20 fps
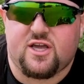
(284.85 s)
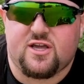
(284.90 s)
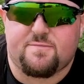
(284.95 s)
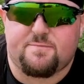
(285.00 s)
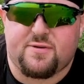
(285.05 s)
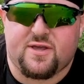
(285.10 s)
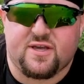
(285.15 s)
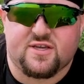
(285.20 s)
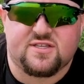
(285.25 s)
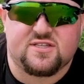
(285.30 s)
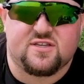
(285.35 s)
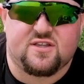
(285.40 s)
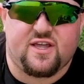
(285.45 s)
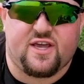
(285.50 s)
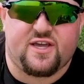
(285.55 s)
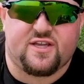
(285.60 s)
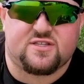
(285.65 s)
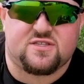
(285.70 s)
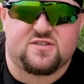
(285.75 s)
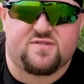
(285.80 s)
it
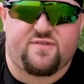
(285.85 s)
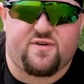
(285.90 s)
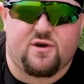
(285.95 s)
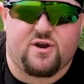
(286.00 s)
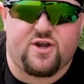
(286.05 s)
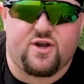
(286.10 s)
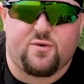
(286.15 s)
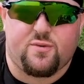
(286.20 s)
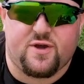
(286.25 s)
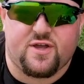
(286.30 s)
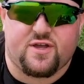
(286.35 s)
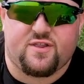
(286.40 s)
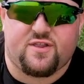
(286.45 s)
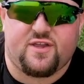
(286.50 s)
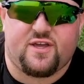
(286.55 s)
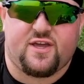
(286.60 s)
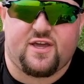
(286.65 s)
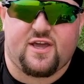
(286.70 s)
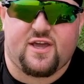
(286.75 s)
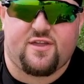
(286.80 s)
pixelates very
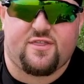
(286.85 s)
quickly,